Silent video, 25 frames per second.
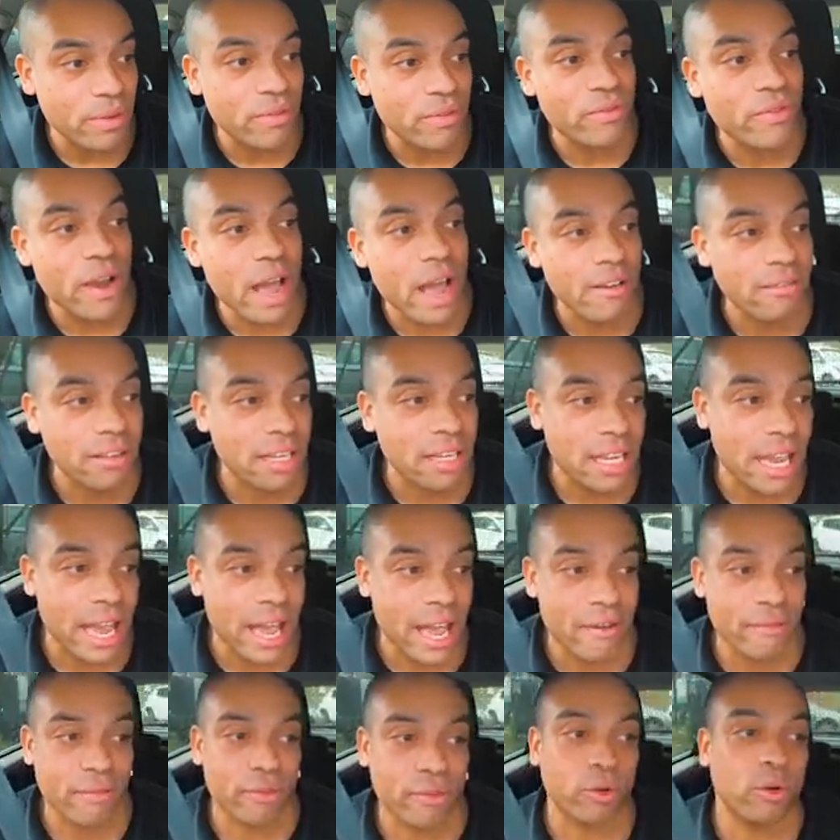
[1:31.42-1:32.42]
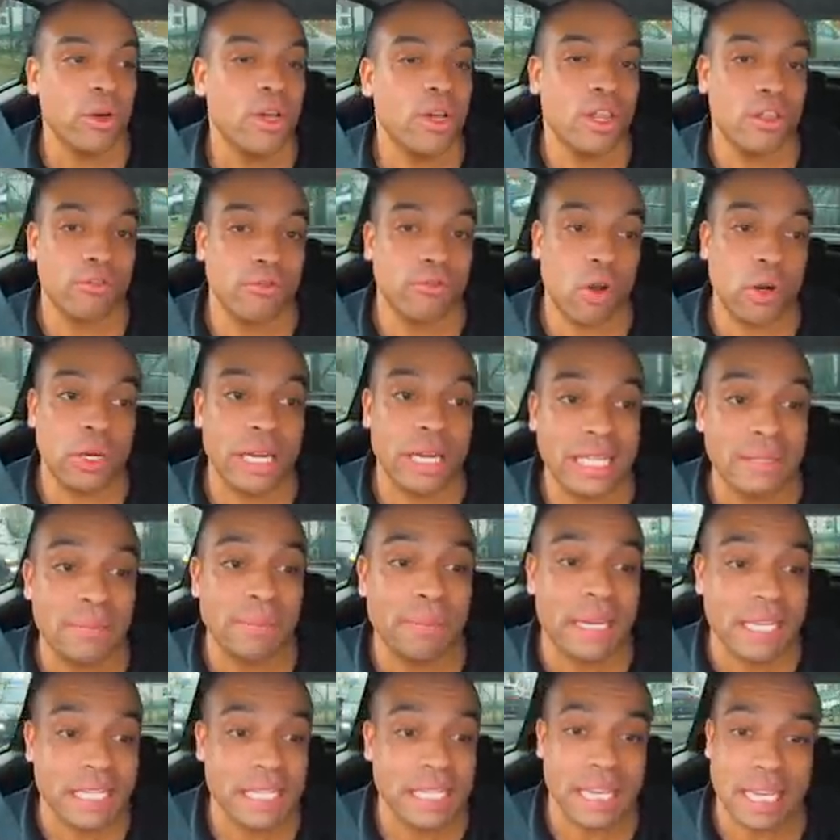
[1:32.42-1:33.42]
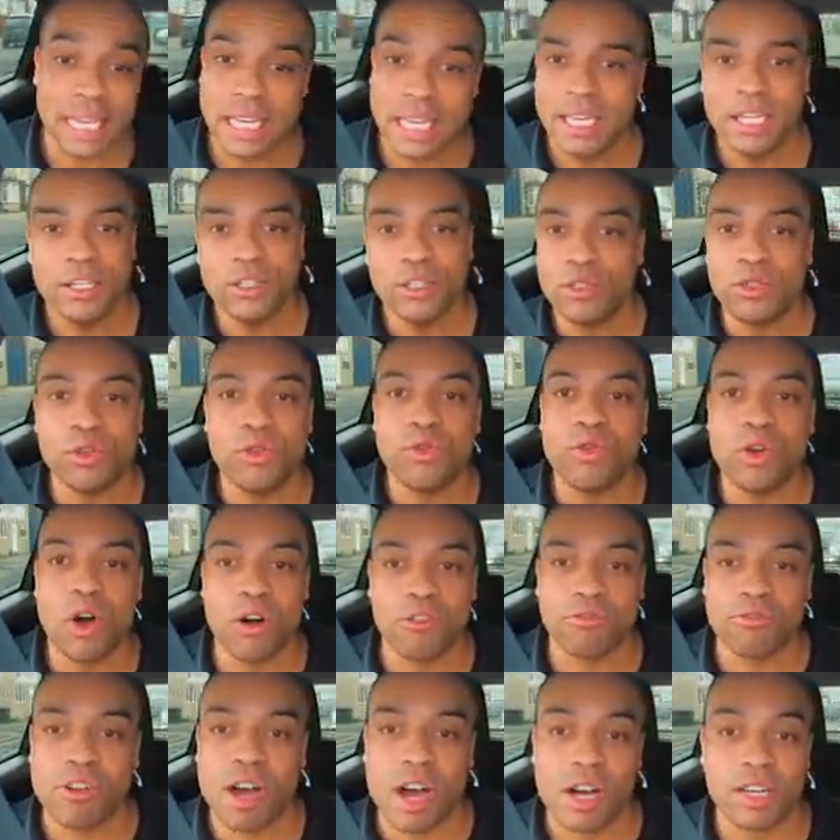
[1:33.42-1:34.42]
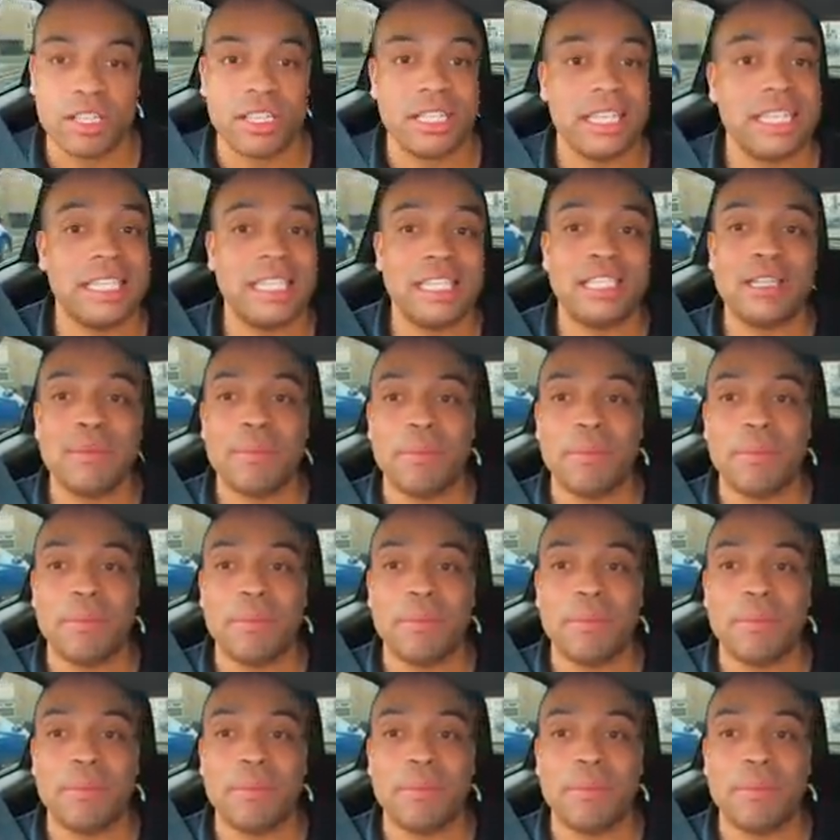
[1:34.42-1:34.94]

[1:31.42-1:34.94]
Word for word: very careful. The road is busy, do not rush. This is the